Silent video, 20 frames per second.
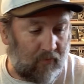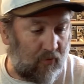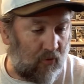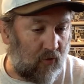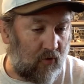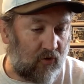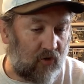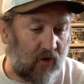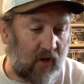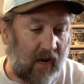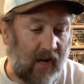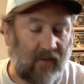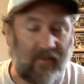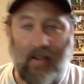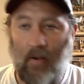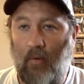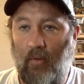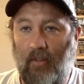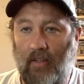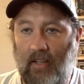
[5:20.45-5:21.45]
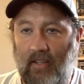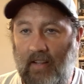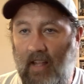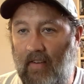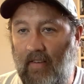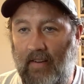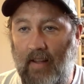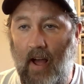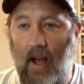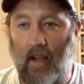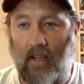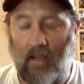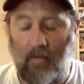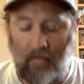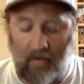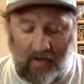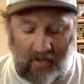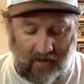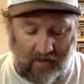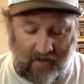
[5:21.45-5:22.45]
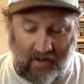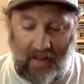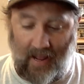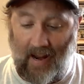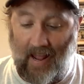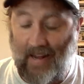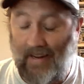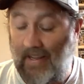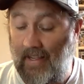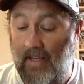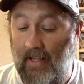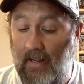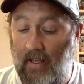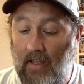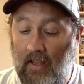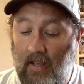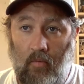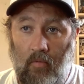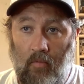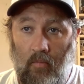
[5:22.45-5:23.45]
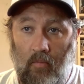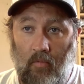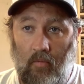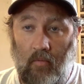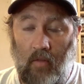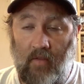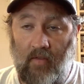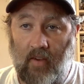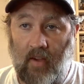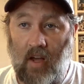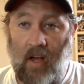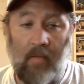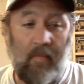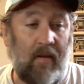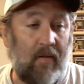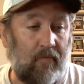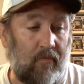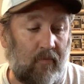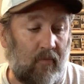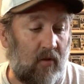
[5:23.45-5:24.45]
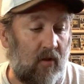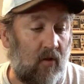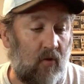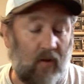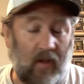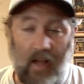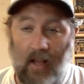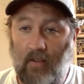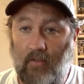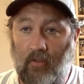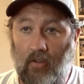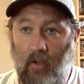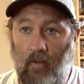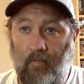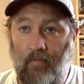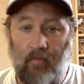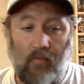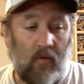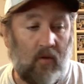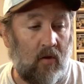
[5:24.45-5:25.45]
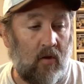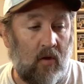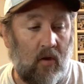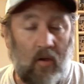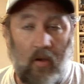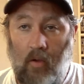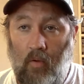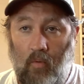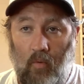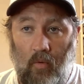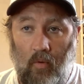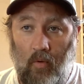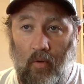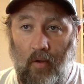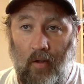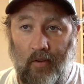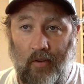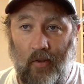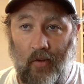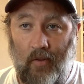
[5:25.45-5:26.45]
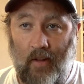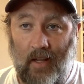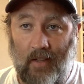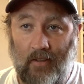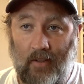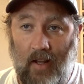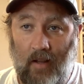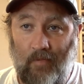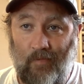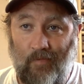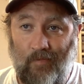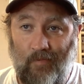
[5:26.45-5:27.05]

pull a chase, I would at least have it documented that I did. Leave a comment below, guys. So until next time.